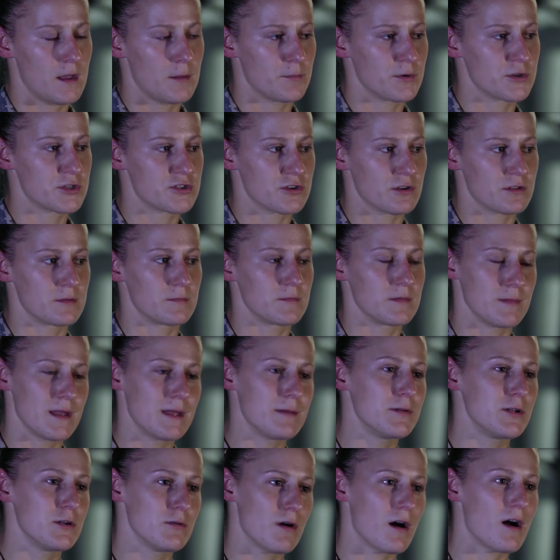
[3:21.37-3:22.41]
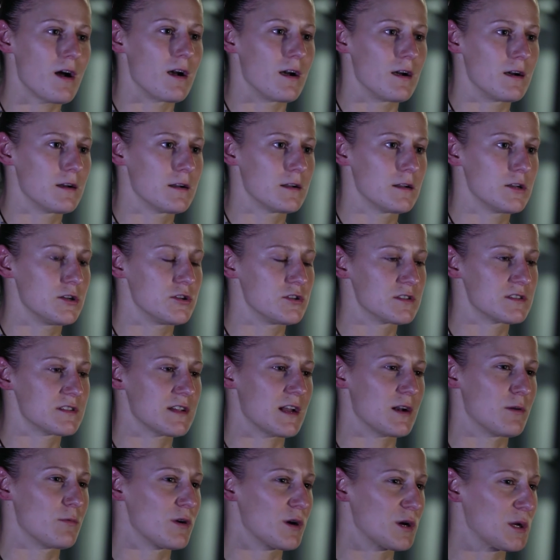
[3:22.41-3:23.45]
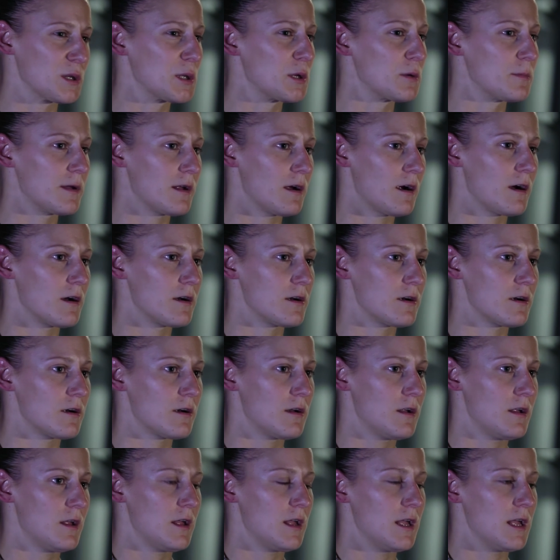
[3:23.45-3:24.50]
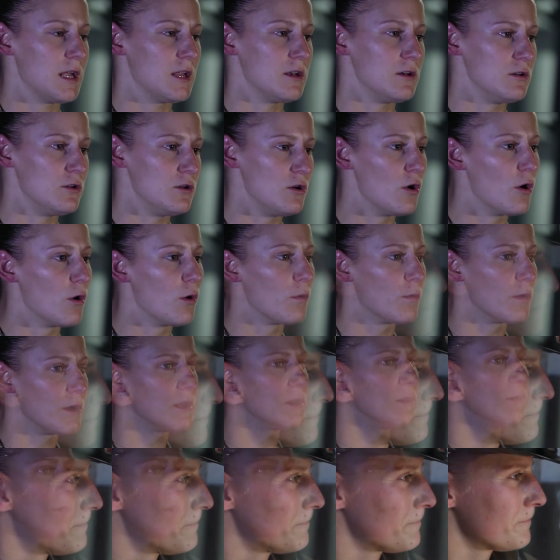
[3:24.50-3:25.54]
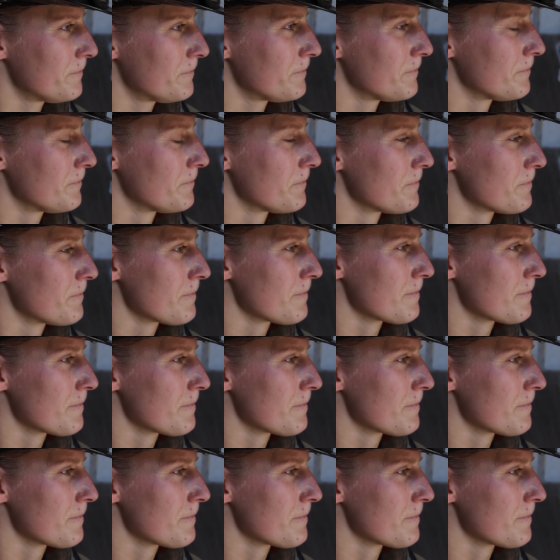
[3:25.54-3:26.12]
But show them maybe you are. You just got to work a little bit harder and know what you want to do